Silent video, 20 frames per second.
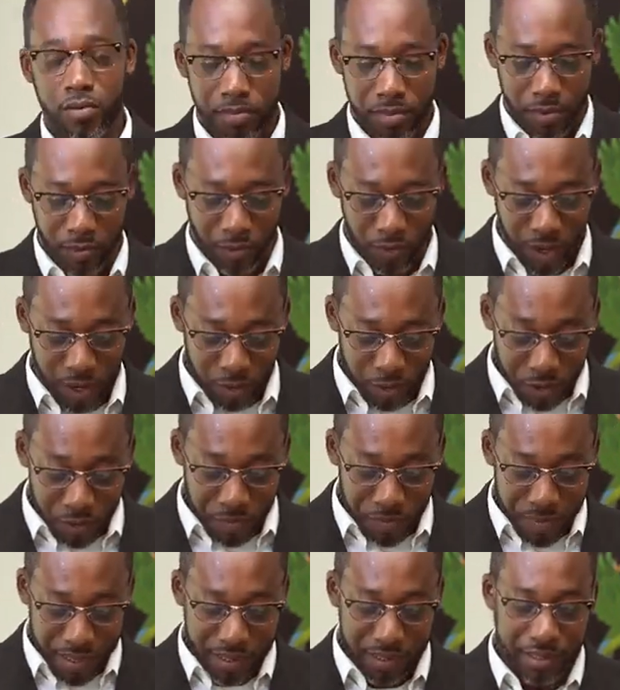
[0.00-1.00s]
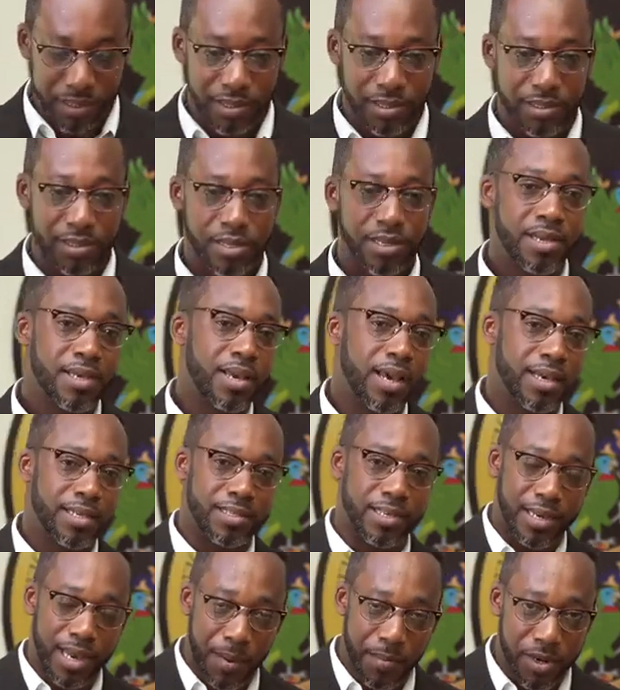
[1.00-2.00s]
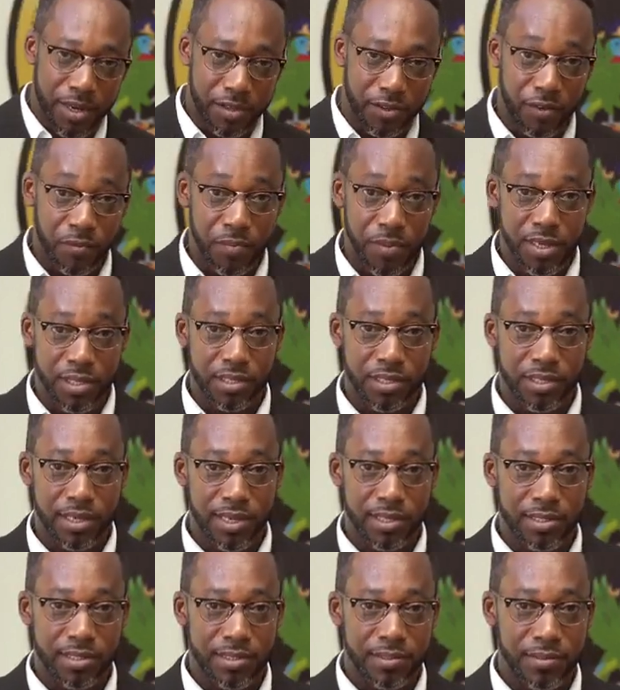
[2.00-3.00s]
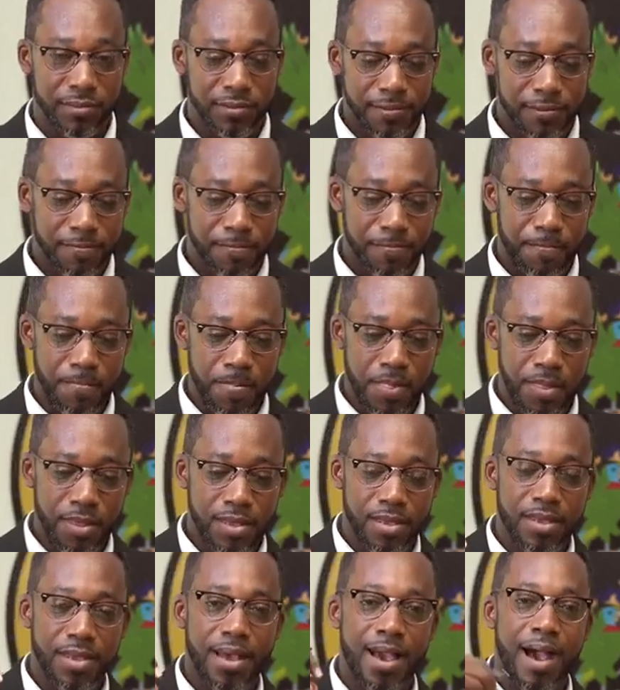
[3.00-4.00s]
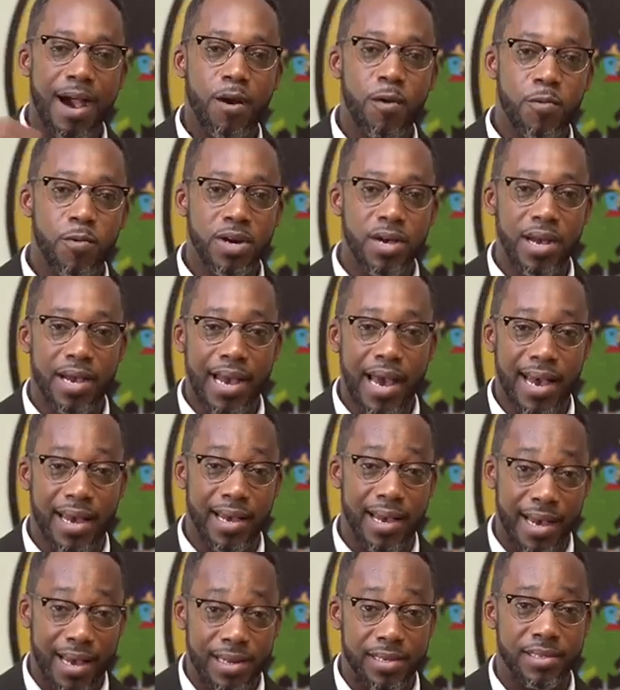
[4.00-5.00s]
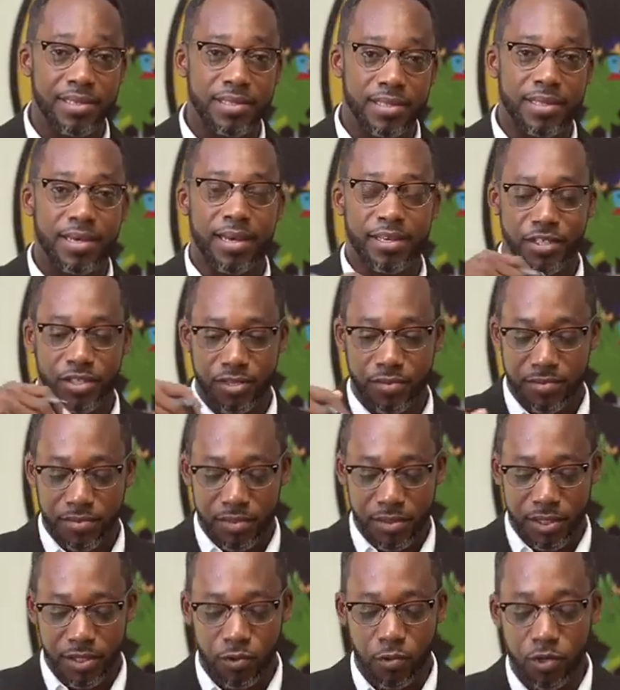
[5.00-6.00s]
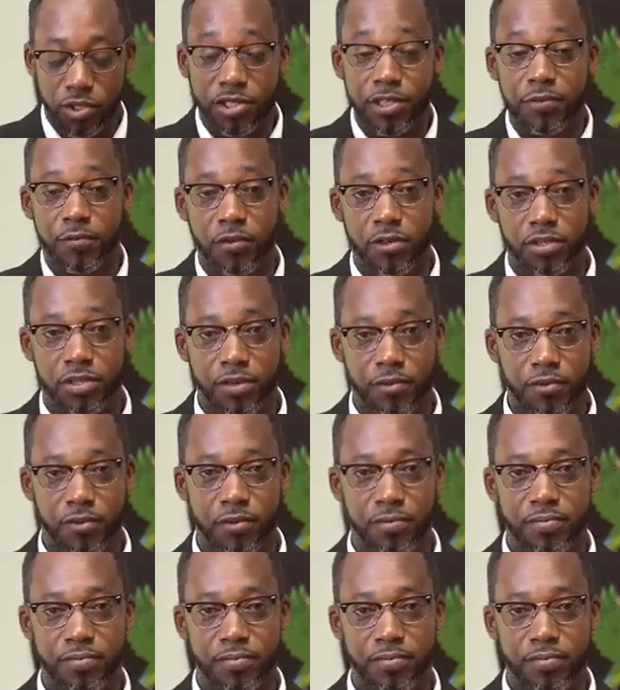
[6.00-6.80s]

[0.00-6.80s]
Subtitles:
when we meet as a cabinet of ministers. Our hard-earned cash is what's in front of you.